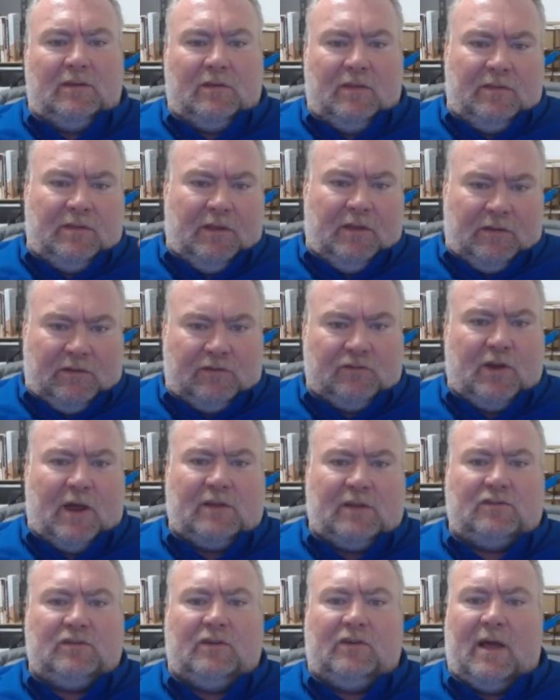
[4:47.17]
the
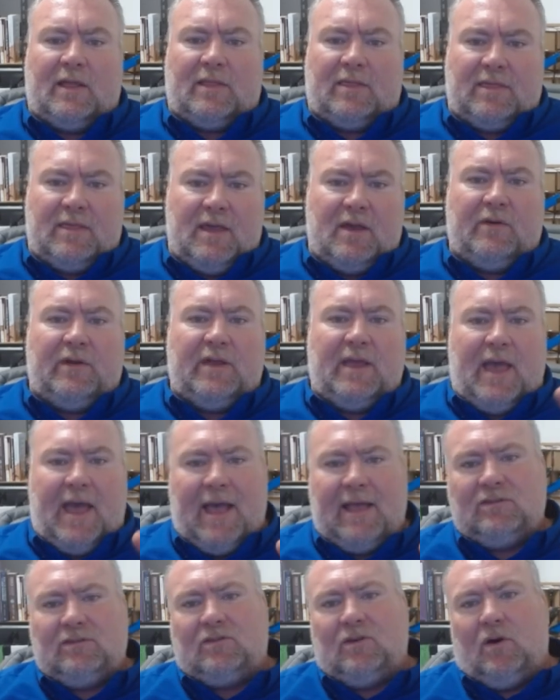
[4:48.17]
structure, right? Theory,
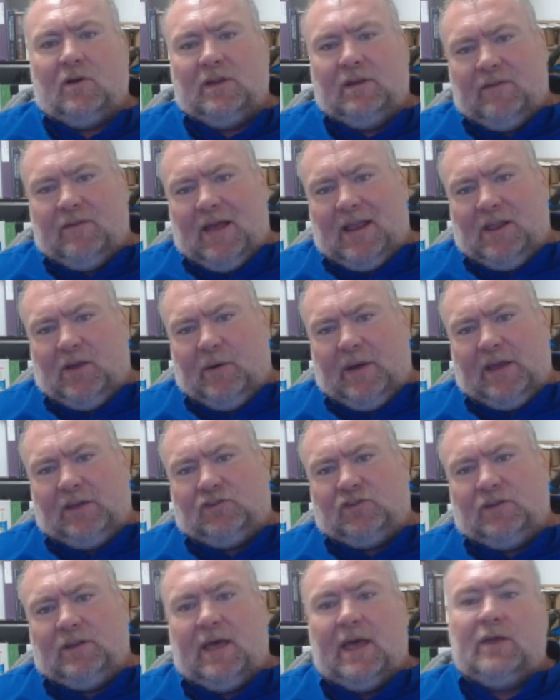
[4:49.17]
hands-on,
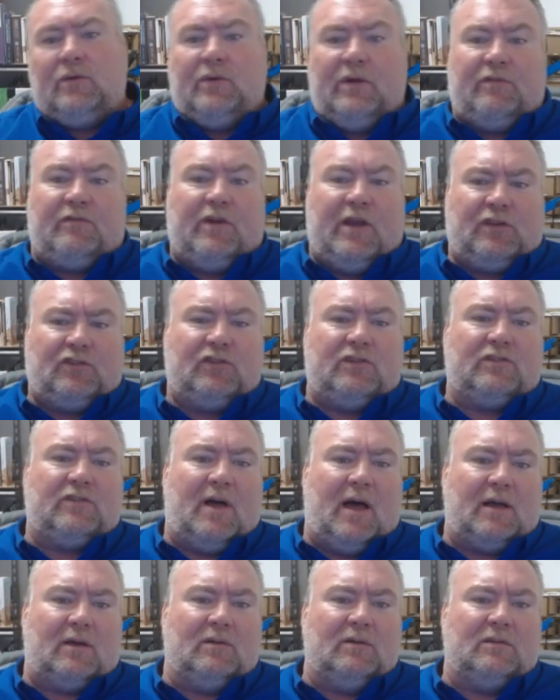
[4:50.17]
evaluation, and refresher
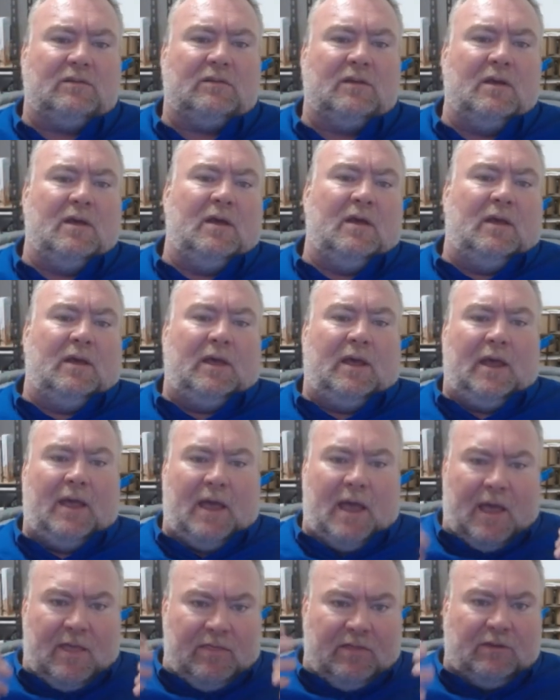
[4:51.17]
cycles. Uh,
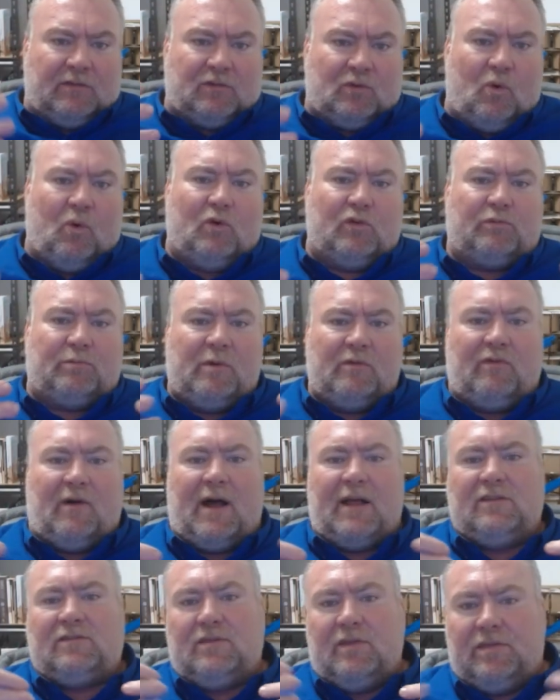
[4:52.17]
and this course
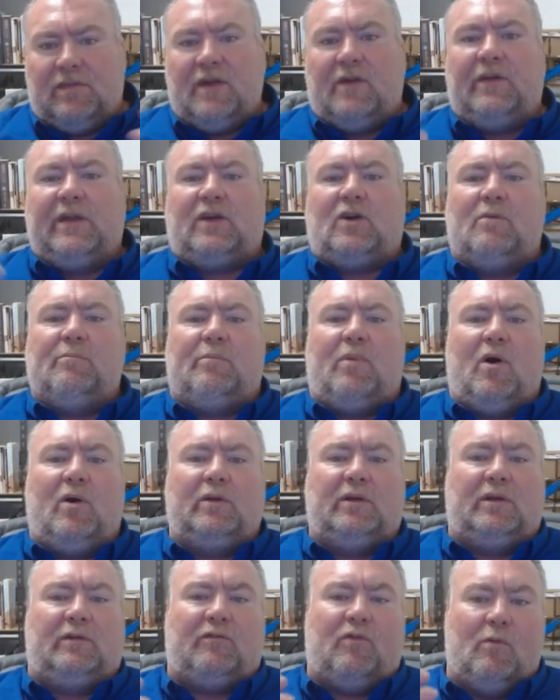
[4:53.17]
provides the theory
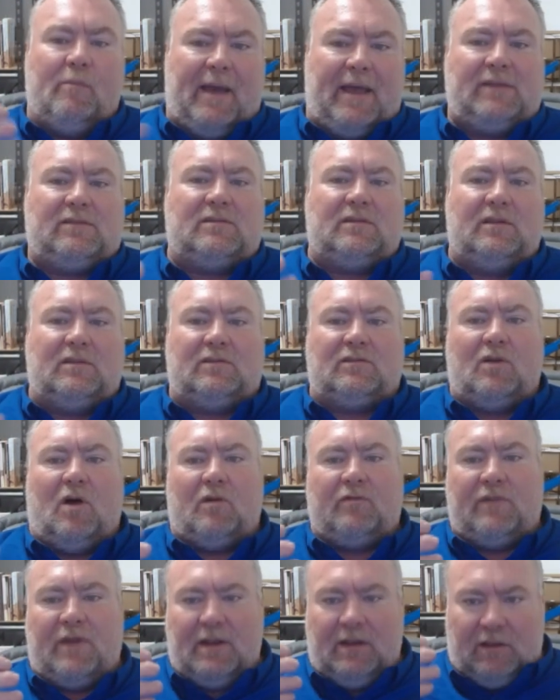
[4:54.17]
component for maintenance
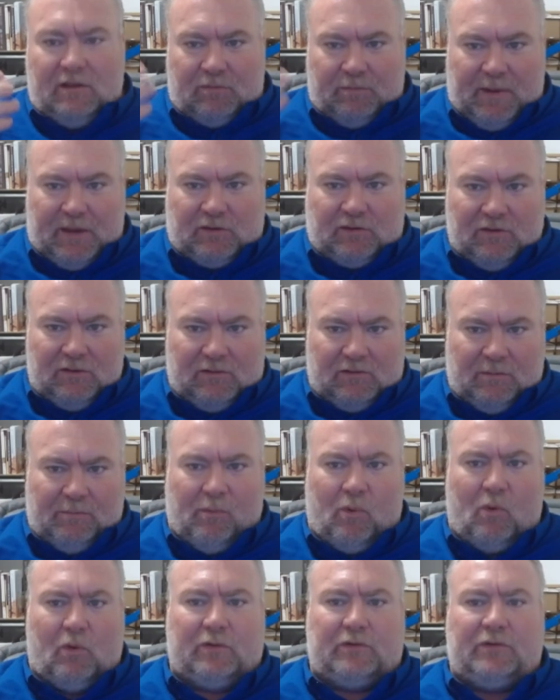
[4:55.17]
staff and inspection
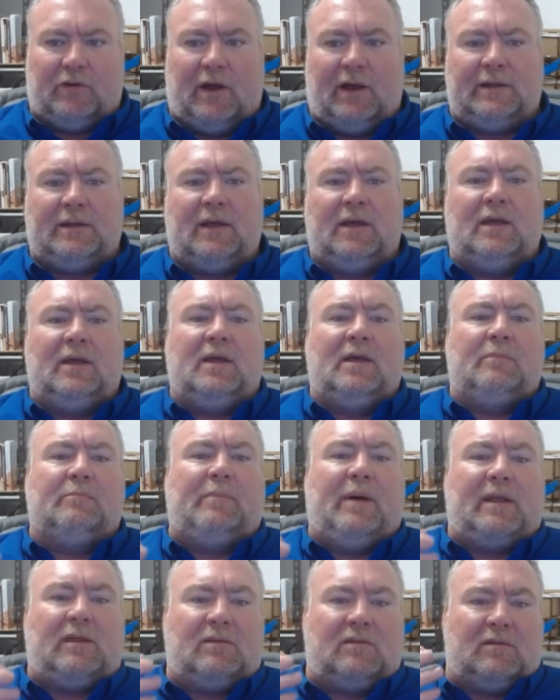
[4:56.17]
support, right?
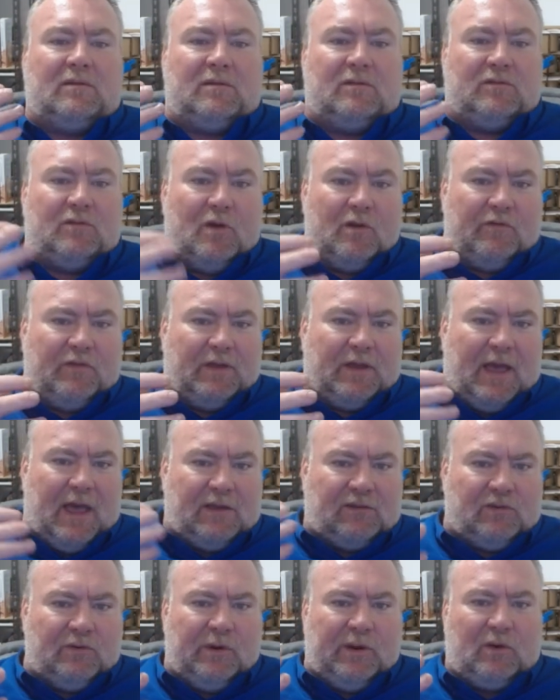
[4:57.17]
But
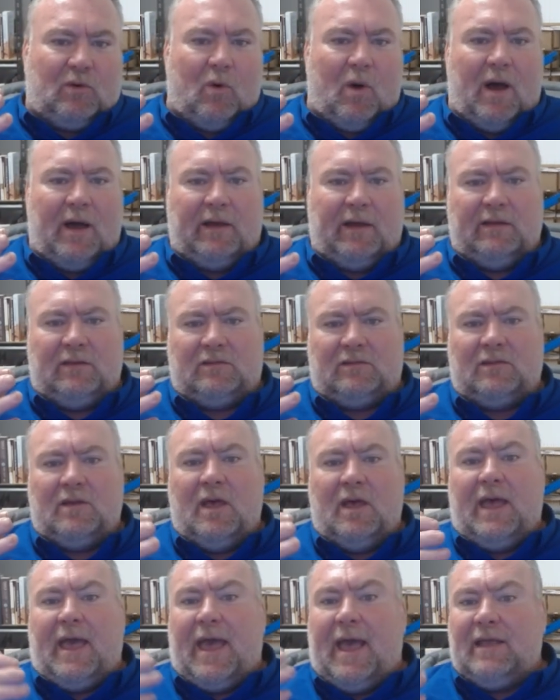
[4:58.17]
certification requires
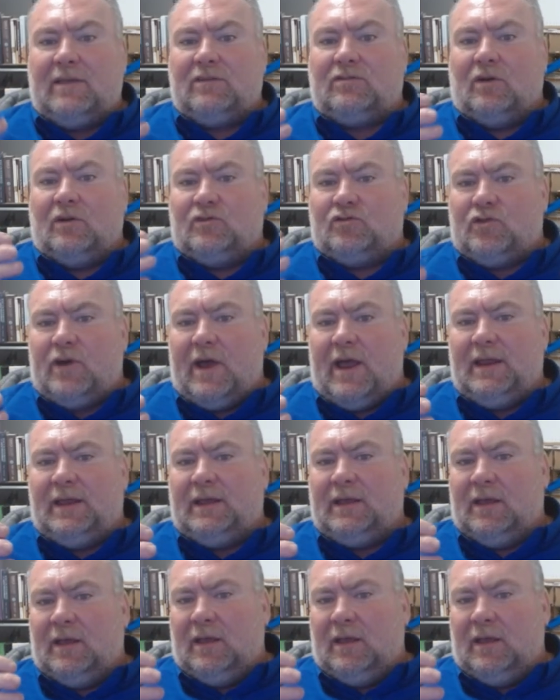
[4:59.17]
hands-on training